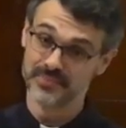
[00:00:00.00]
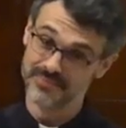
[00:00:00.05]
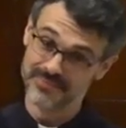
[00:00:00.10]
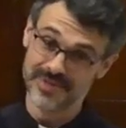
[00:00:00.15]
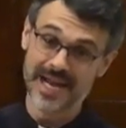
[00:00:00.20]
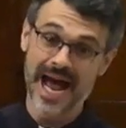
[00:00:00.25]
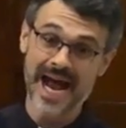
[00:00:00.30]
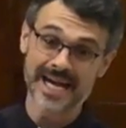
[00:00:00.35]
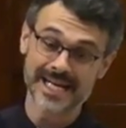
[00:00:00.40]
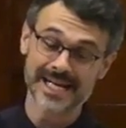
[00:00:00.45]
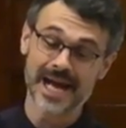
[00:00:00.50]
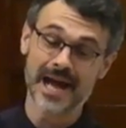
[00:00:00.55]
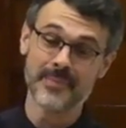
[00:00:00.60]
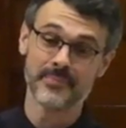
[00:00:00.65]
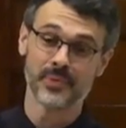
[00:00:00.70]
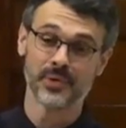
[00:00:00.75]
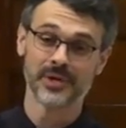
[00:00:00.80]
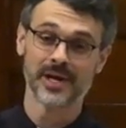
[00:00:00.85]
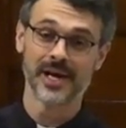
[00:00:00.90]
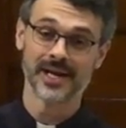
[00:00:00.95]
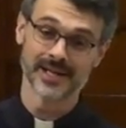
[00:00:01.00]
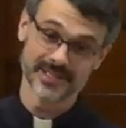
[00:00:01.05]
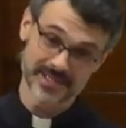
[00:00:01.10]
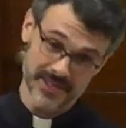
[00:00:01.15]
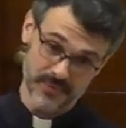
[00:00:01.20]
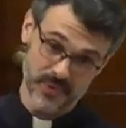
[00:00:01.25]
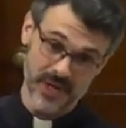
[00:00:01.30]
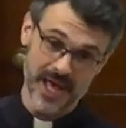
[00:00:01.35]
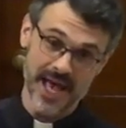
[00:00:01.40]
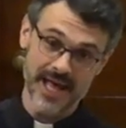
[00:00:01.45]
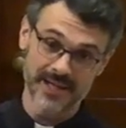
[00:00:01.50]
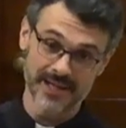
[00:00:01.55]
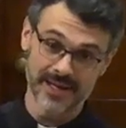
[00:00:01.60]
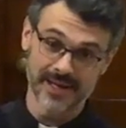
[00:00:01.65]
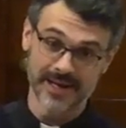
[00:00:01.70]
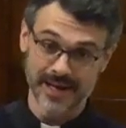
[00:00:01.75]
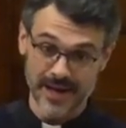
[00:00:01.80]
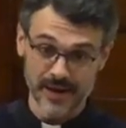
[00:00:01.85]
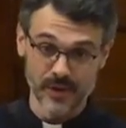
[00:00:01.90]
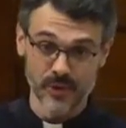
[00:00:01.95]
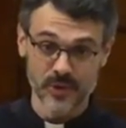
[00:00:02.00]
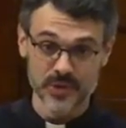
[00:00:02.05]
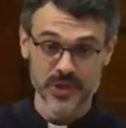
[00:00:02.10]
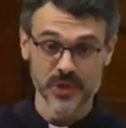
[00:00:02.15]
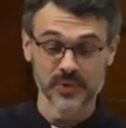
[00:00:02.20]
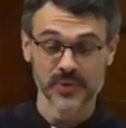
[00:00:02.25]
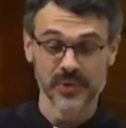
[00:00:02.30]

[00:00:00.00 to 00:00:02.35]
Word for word: 99.9, except when I had like an allergic